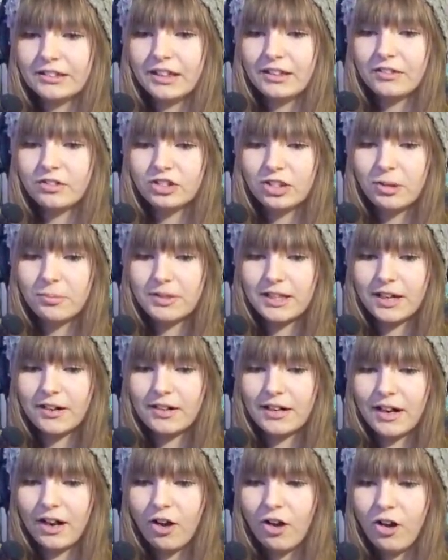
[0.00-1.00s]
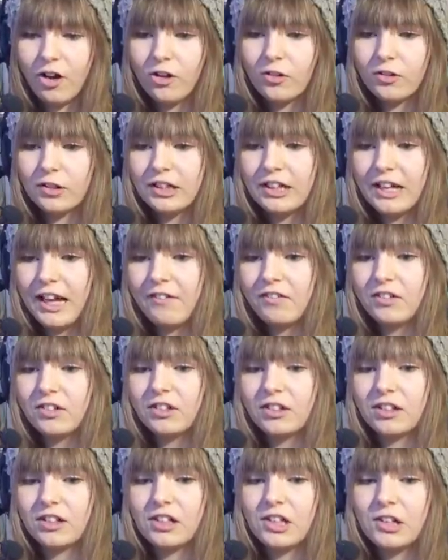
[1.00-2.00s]
I jumped down that hole and I haven't
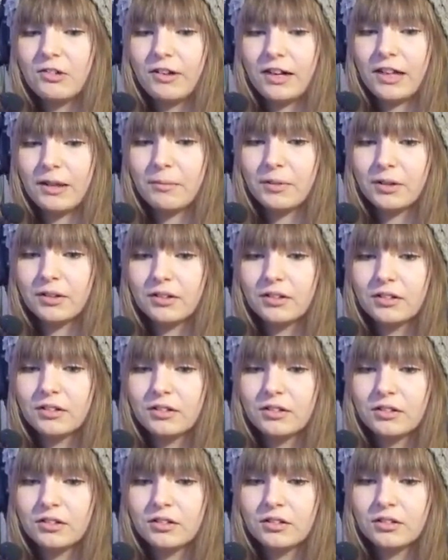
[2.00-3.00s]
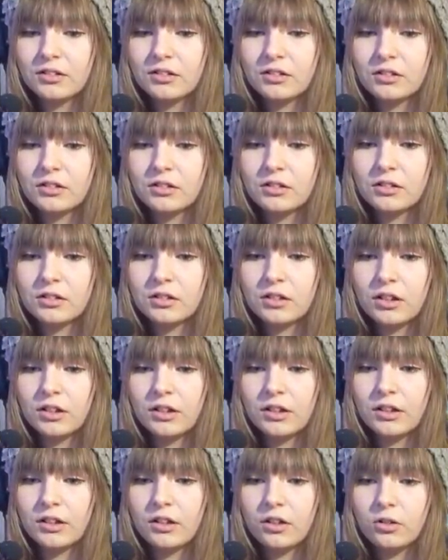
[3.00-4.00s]
got a clue anymore.
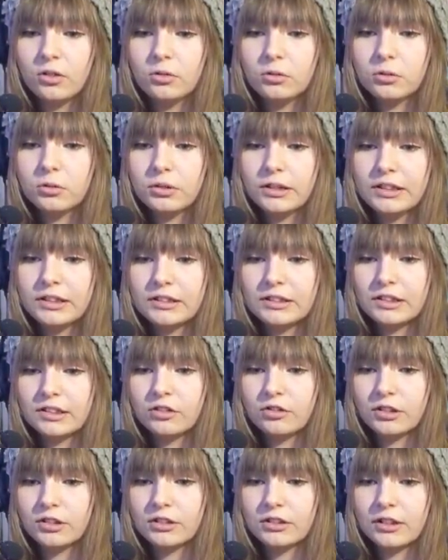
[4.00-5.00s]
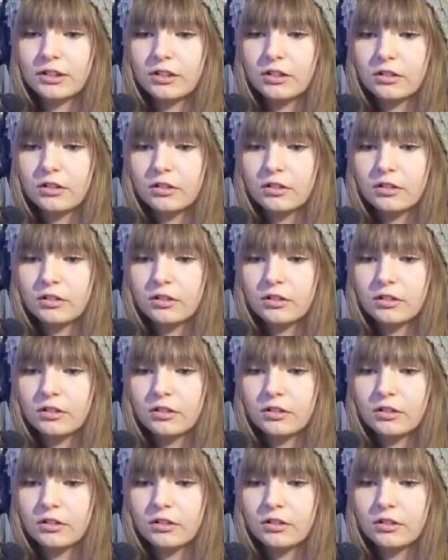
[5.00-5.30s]
Oh, this is interesting.